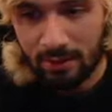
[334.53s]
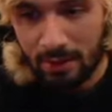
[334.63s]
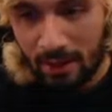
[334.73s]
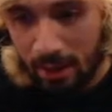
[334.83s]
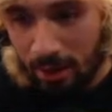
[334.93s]

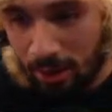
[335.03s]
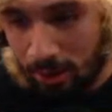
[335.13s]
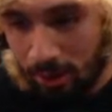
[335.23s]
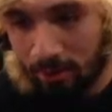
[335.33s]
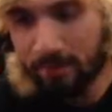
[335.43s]

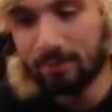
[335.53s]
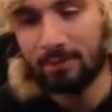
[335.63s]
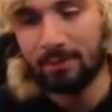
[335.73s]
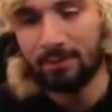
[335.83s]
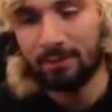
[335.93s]
Hello.
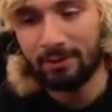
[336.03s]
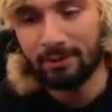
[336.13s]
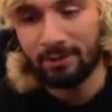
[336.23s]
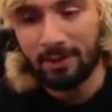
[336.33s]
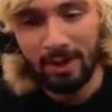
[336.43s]

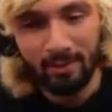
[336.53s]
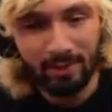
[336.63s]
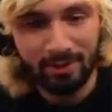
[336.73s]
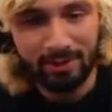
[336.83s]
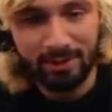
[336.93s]
Hi,
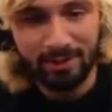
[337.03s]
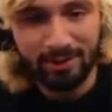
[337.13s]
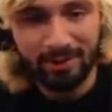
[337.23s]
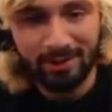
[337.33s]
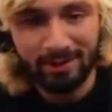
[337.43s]
Bertha.
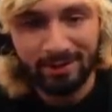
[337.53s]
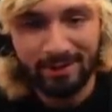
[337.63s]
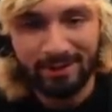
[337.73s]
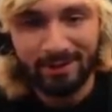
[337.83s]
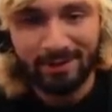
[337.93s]

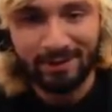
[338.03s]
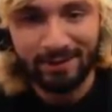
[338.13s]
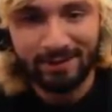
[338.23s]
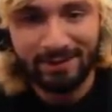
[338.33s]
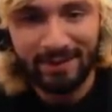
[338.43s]
So
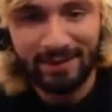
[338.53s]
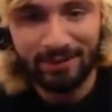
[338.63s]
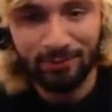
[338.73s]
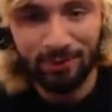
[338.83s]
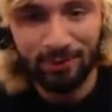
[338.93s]
you see that
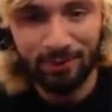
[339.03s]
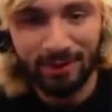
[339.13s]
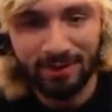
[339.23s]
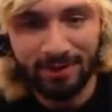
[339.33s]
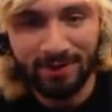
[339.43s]
swirl
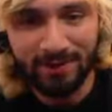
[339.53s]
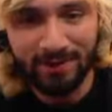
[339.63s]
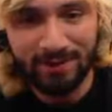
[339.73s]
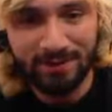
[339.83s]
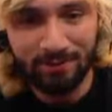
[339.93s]
right there, and then
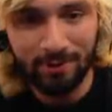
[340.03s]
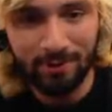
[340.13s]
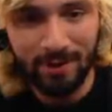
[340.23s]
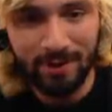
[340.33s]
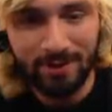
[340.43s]
this swirl
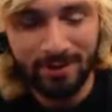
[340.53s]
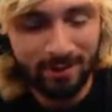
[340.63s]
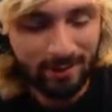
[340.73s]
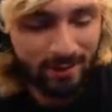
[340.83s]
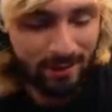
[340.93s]
right here.
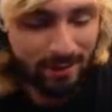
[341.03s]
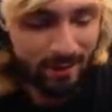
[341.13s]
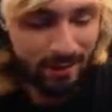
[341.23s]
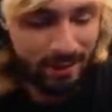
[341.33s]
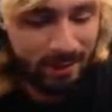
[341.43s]

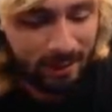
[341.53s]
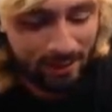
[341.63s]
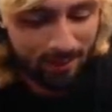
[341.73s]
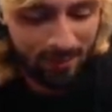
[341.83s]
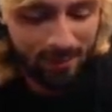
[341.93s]
And
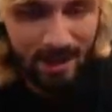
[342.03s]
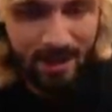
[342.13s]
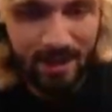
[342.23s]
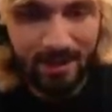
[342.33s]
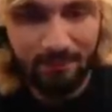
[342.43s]
then we
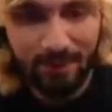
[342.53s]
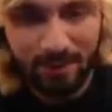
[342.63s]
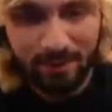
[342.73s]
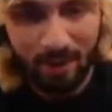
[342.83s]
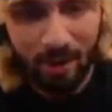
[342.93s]
got we
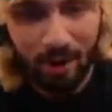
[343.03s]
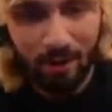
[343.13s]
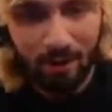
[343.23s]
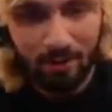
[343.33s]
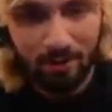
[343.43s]
got the
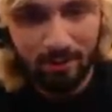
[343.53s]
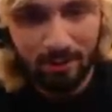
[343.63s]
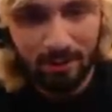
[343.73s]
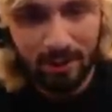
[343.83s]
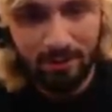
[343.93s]
hollow
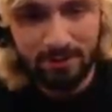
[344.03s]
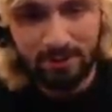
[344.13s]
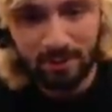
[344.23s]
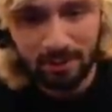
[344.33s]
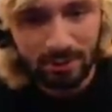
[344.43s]
Galarian
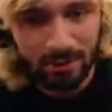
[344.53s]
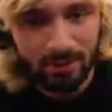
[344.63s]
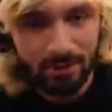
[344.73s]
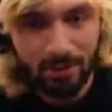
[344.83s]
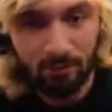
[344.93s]

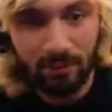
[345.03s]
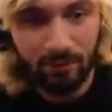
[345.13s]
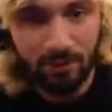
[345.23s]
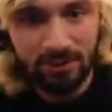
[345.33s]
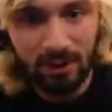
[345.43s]
Slowking, got the
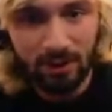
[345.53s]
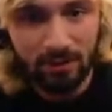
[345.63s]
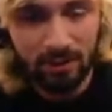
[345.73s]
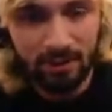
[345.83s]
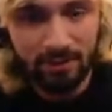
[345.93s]
reverse
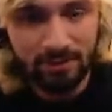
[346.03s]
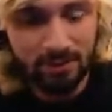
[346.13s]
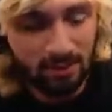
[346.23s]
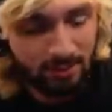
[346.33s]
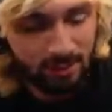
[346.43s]
hollow Galarian
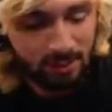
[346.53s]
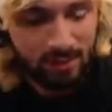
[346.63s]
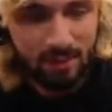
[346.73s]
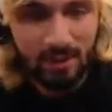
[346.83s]
Slowking.